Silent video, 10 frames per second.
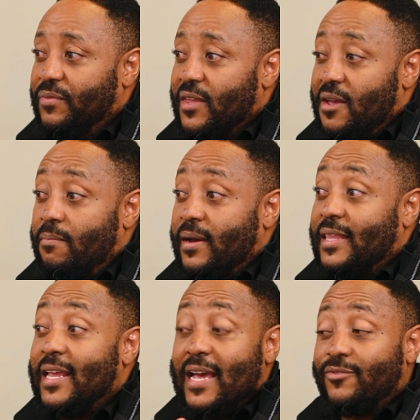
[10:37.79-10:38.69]
Okay. But
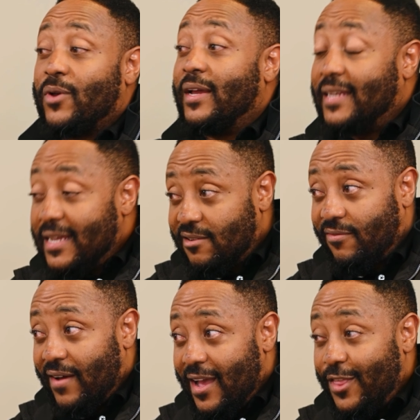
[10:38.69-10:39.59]
then I have to
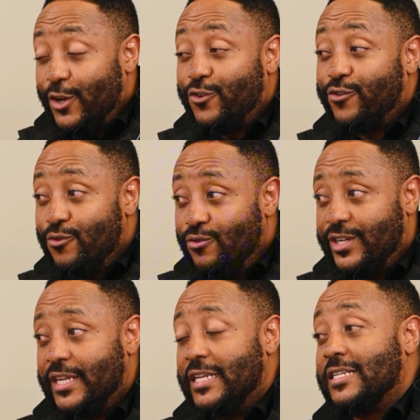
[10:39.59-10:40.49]
identify the true
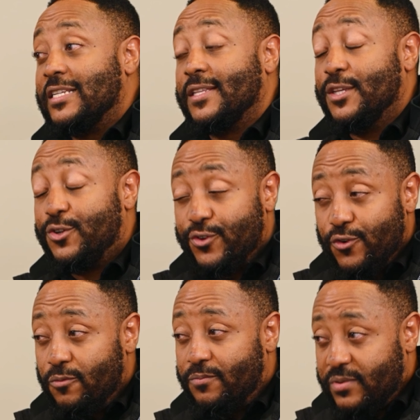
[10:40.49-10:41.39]
geniuses and the
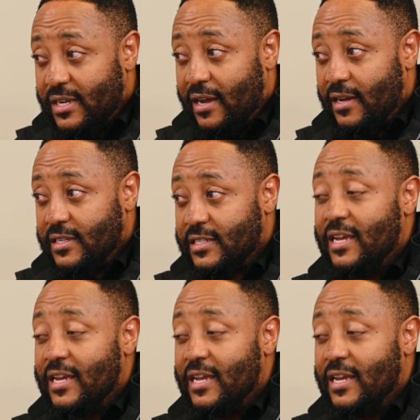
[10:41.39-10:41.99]
true stars